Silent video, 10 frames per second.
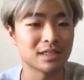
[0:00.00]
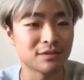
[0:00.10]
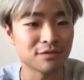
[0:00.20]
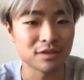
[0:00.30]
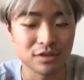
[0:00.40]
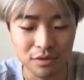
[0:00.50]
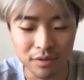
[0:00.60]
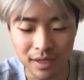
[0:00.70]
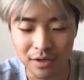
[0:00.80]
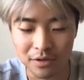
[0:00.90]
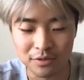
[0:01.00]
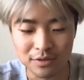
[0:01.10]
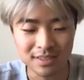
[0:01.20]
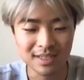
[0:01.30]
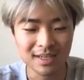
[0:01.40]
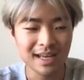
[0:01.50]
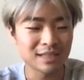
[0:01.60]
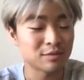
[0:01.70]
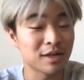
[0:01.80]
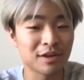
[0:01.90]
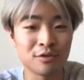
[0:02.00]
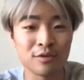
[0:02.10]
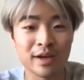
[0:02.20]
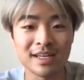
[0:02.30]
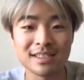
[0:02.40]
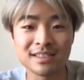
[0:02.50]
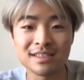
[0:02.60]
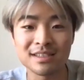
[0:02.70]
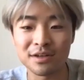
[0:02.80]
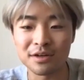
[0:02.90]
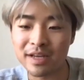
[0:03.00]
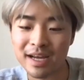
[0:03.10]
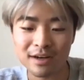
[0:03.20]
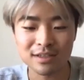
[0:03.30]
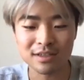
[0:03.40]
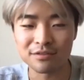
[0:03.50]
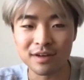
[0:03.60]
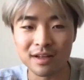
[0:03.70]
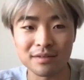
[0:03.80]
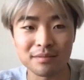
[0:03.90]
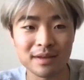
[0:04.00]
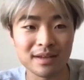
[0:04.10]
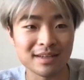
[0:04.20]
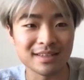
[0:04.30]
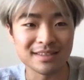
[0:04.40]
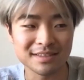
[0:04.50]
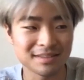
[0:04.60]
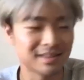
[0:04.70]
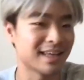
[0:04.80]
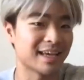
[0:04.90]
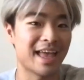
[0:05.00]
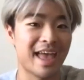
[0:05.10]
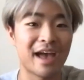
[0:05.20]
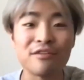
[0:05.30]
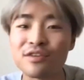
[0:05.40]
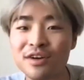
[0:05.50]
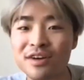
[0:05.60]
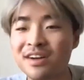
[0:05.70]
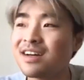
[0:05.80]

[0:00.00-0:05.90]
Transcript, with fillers: for Zuko, who's has one of the greatest, you know, character development like ever.